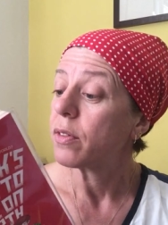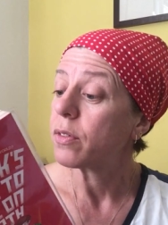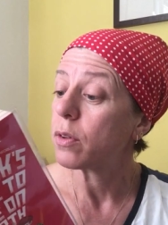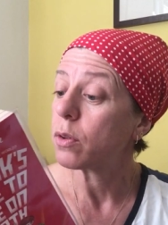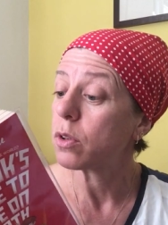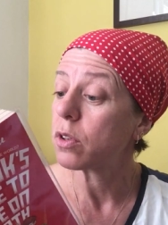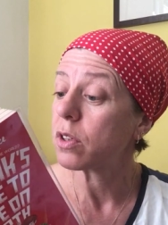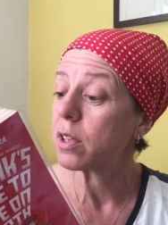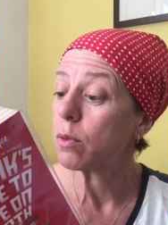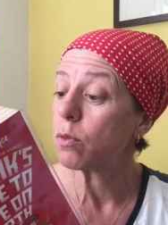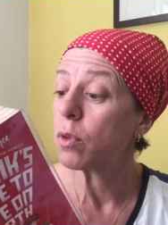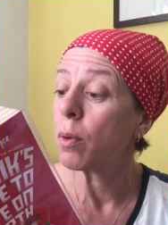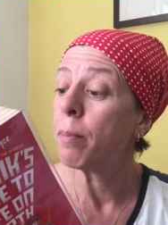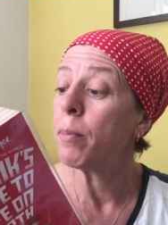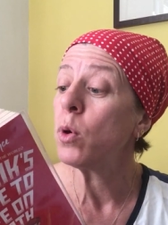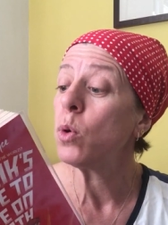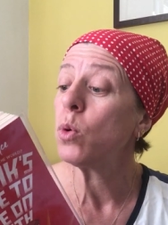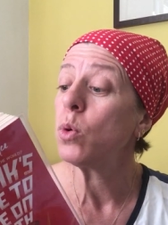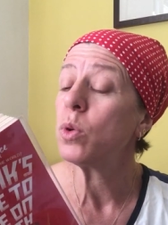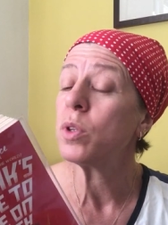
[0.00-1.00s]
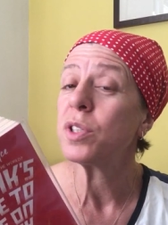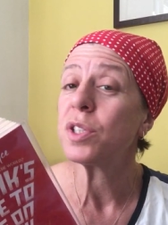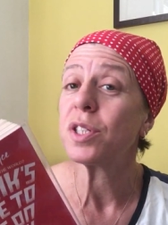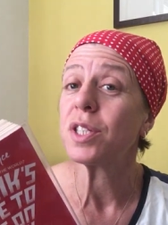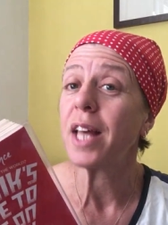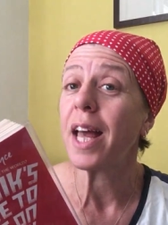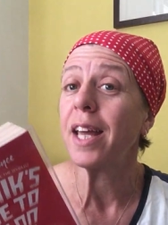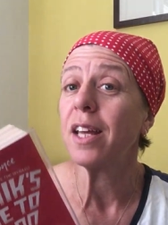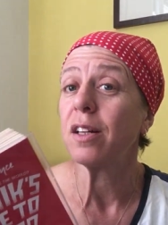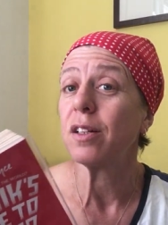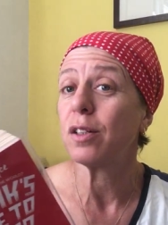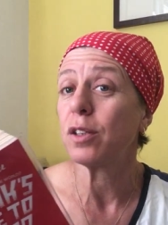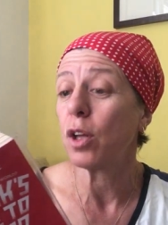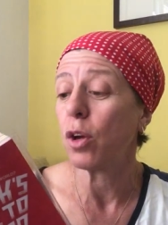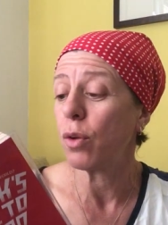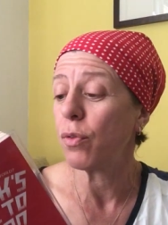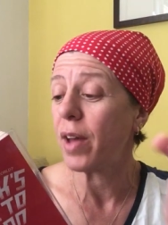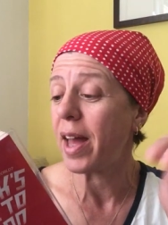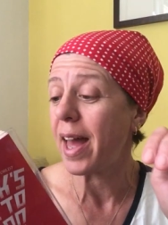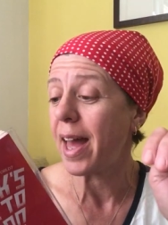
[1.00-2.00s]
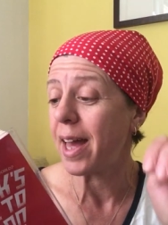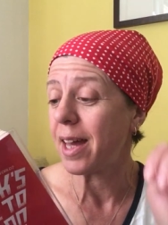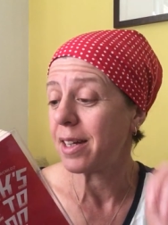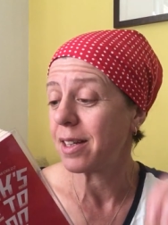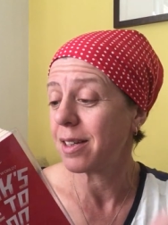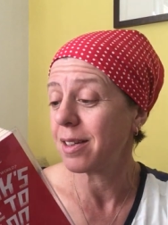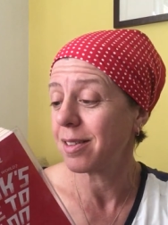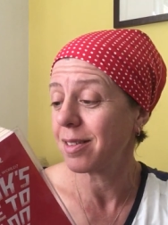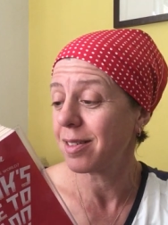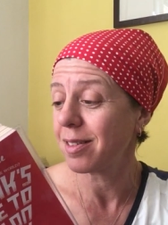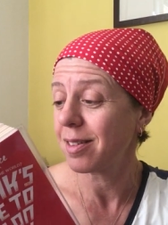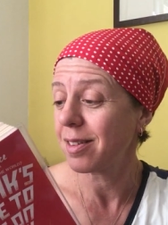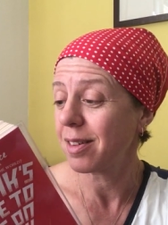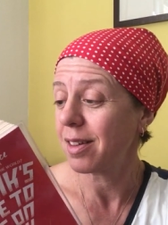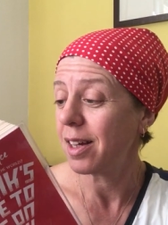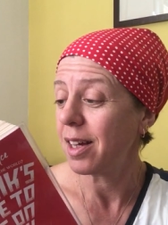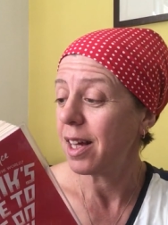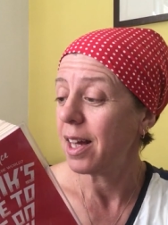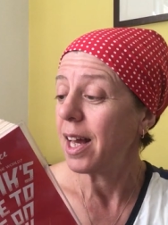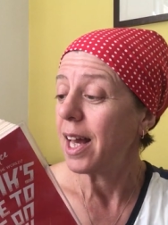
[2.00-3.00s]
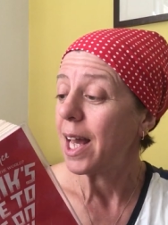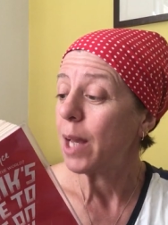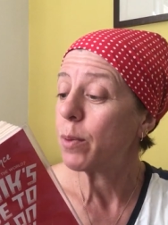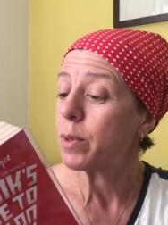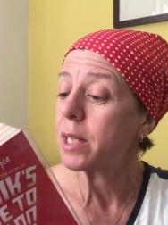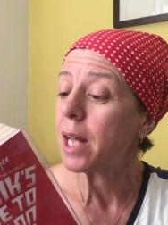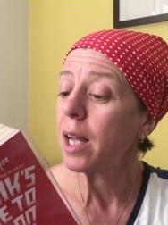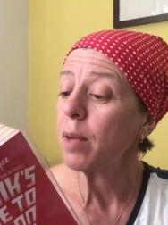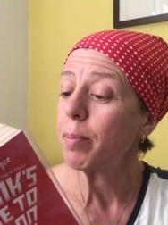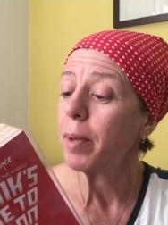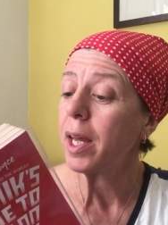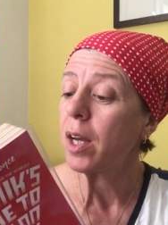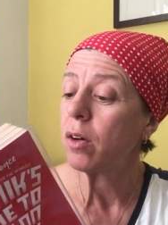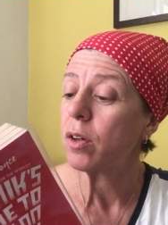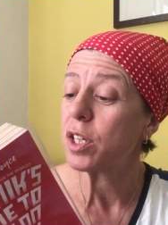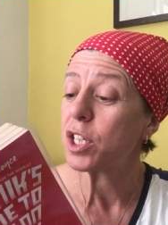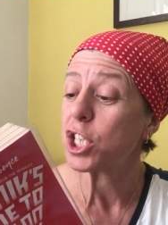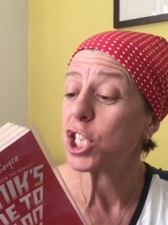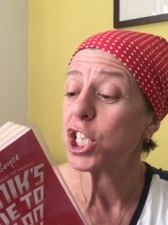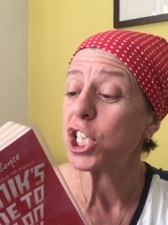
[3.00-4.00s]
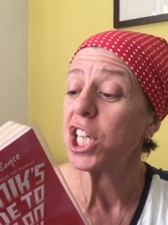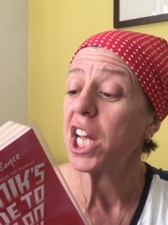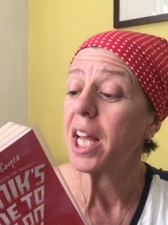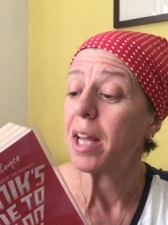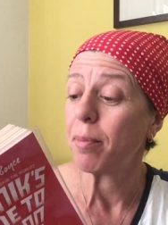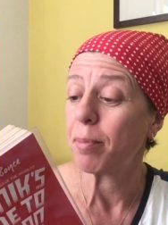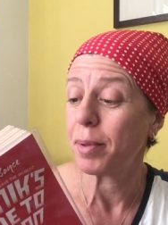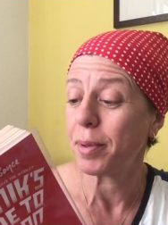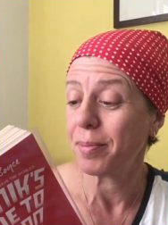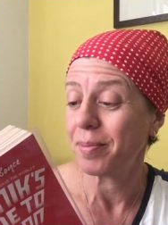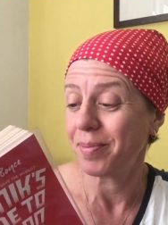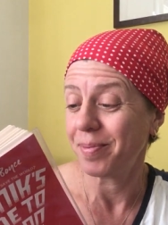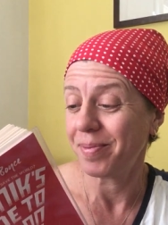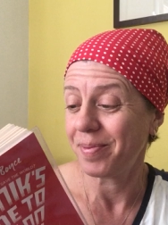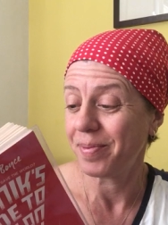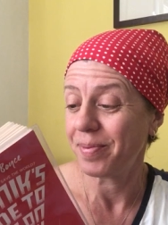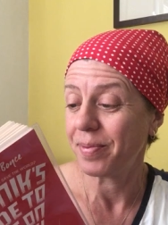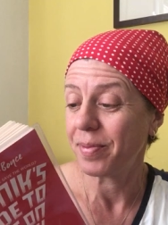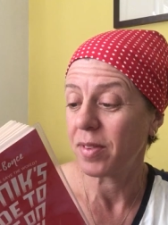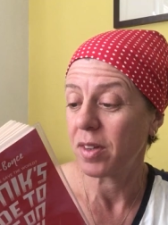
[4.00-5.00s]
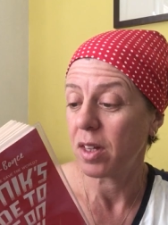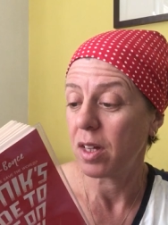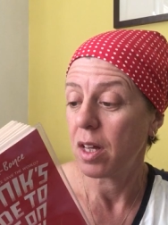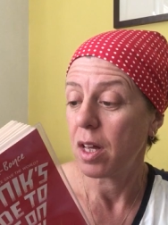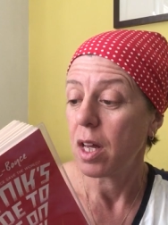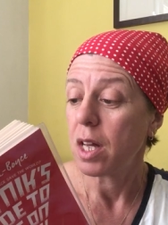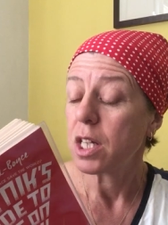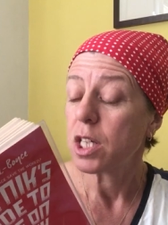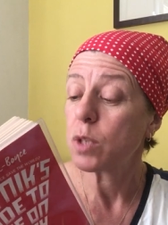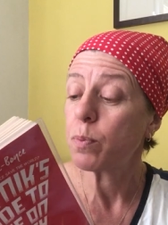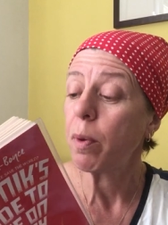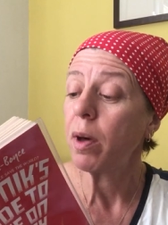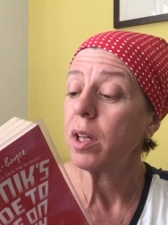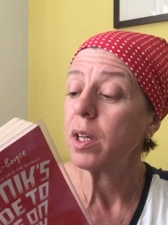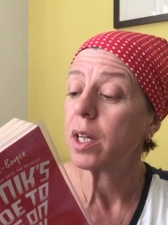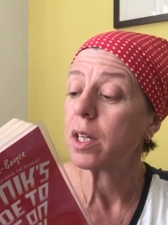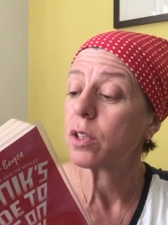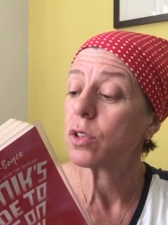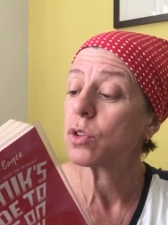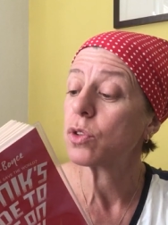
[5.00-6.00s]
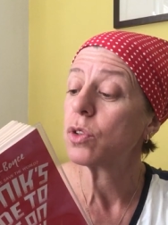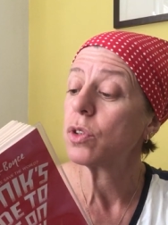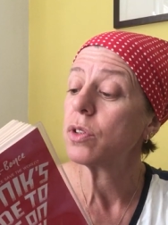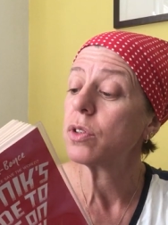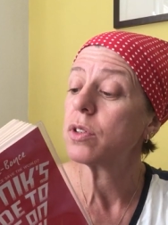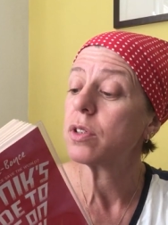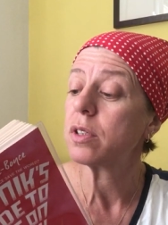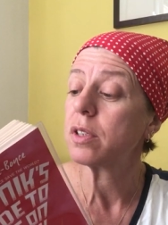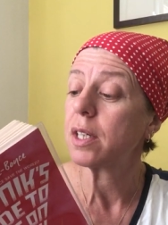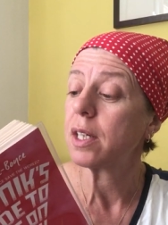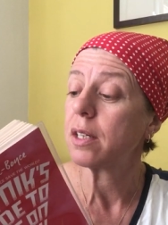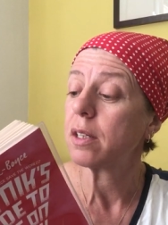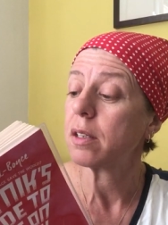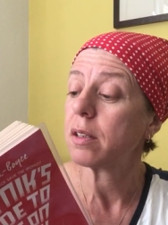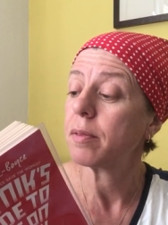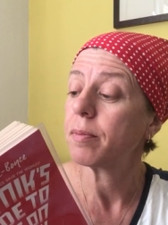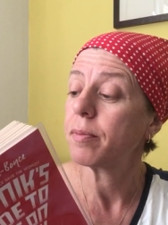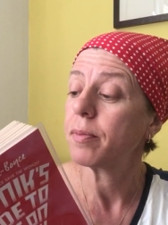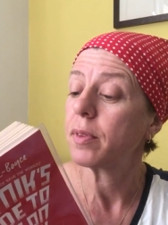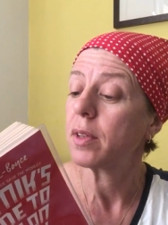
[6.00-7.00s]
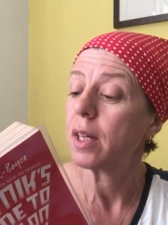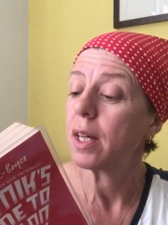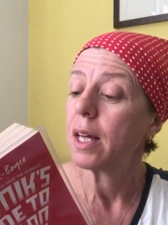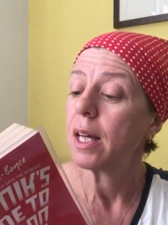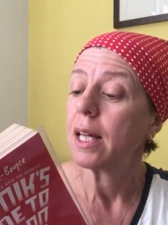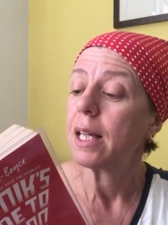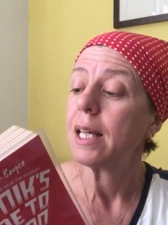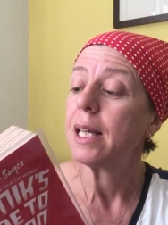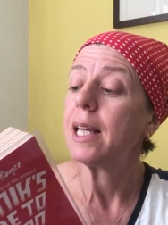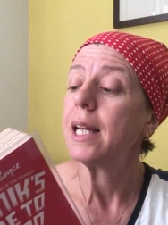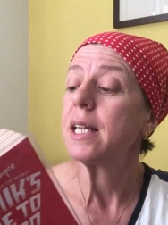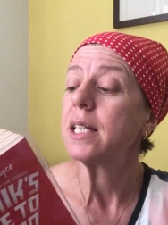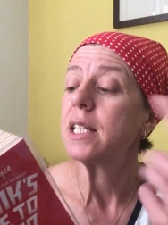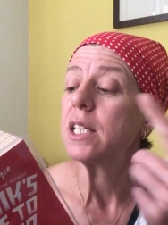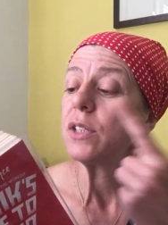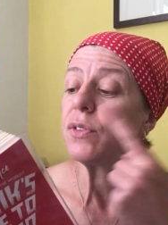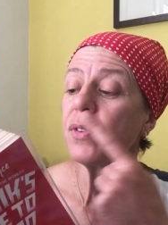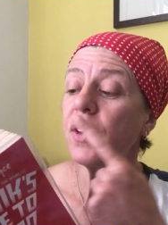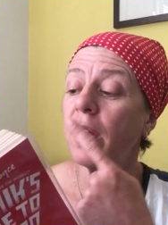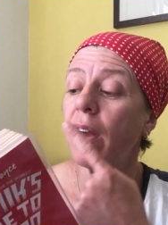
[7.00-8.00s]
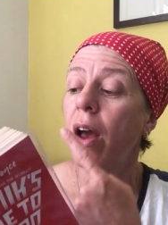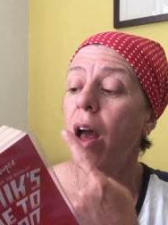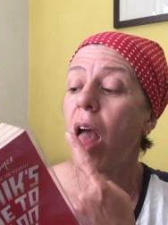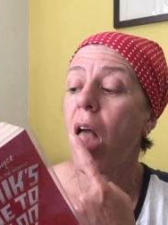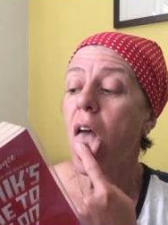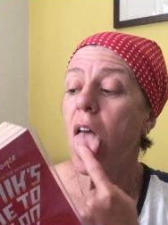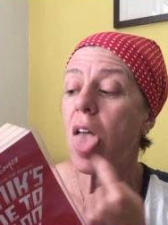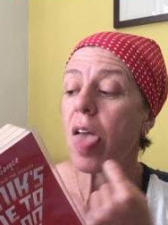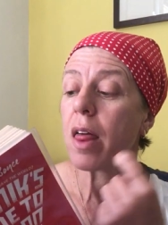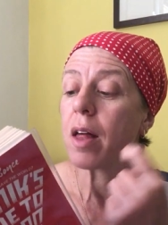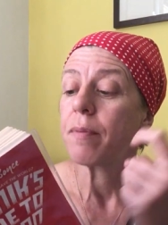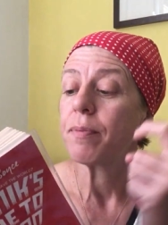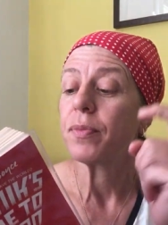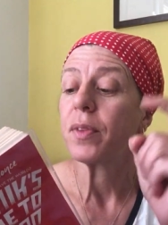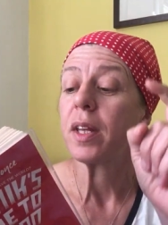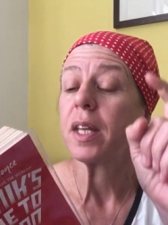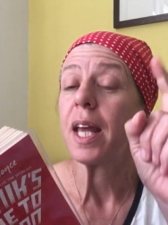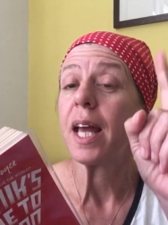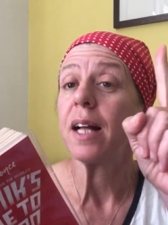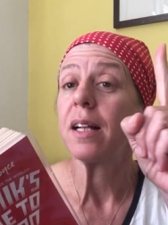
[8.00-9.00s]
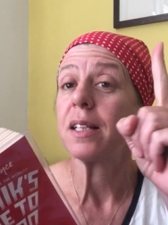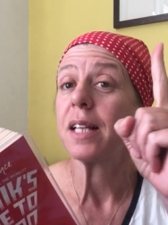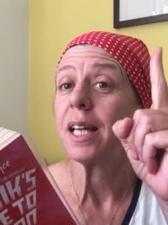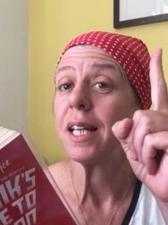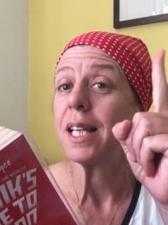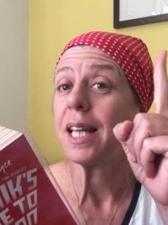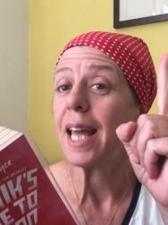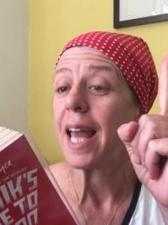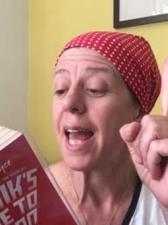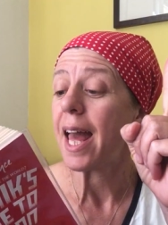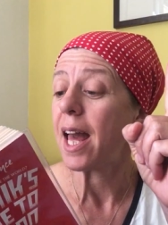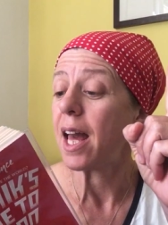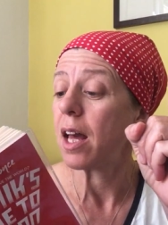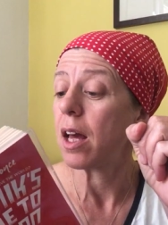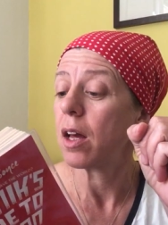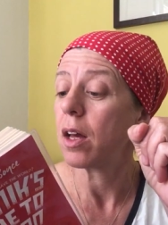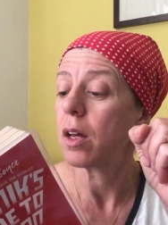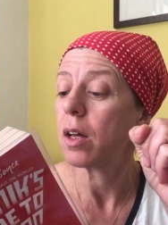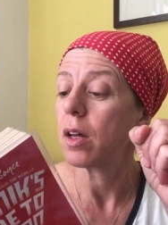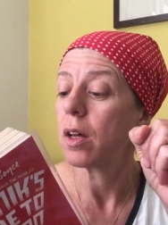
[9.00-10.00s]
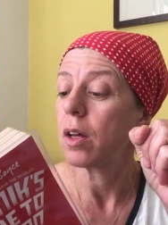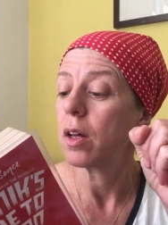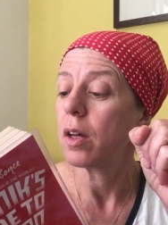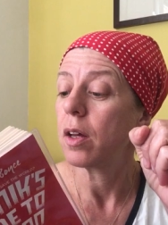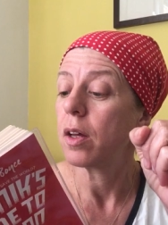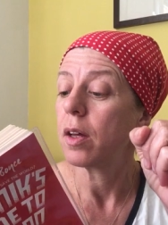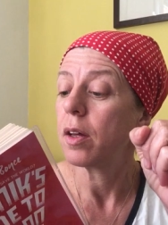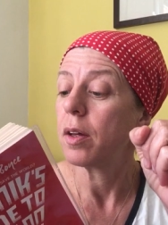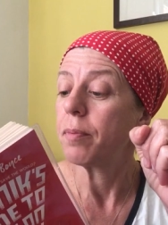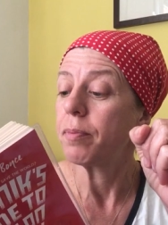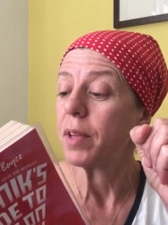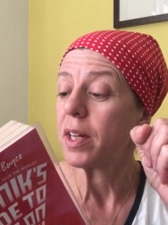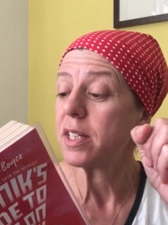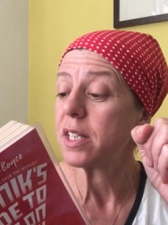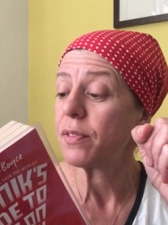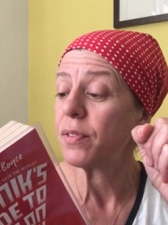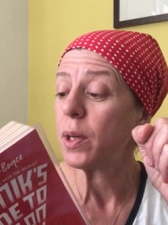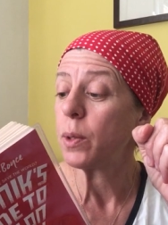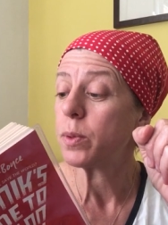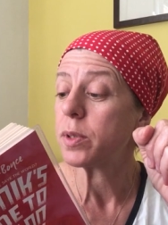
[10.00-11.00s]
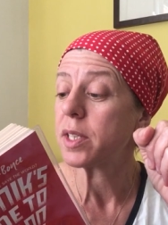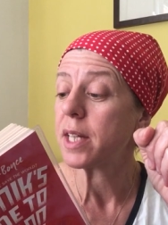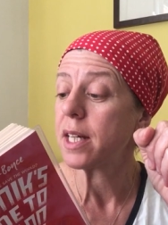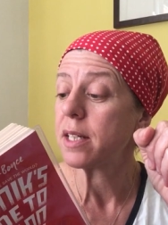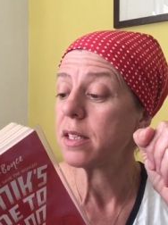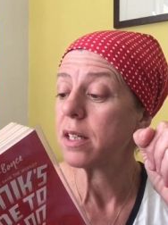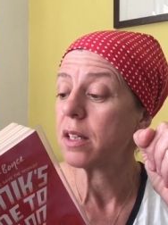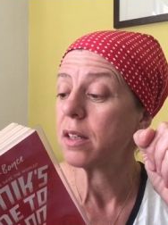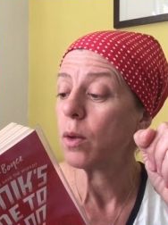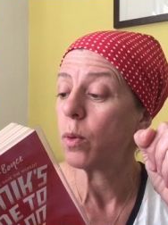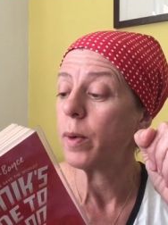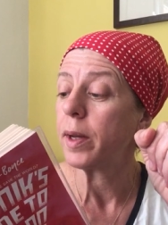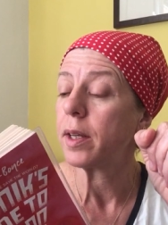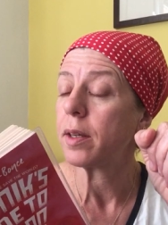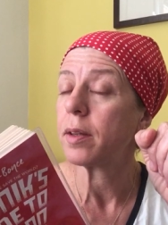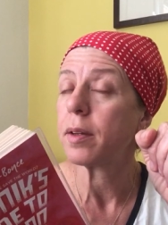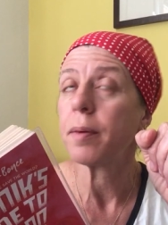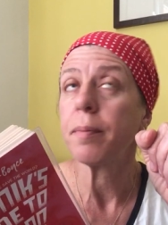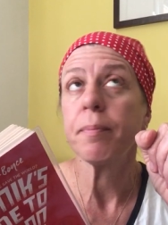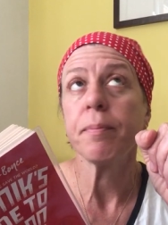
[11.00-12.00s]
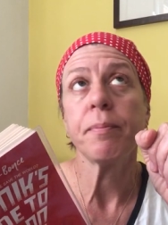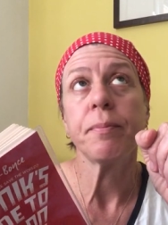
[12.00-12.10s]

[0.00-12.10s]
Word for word: The, the moon sailed overhead. It was like being on a ship. Sputnik stood still, licked his finger, and held it in the air, as if he was testing the wind.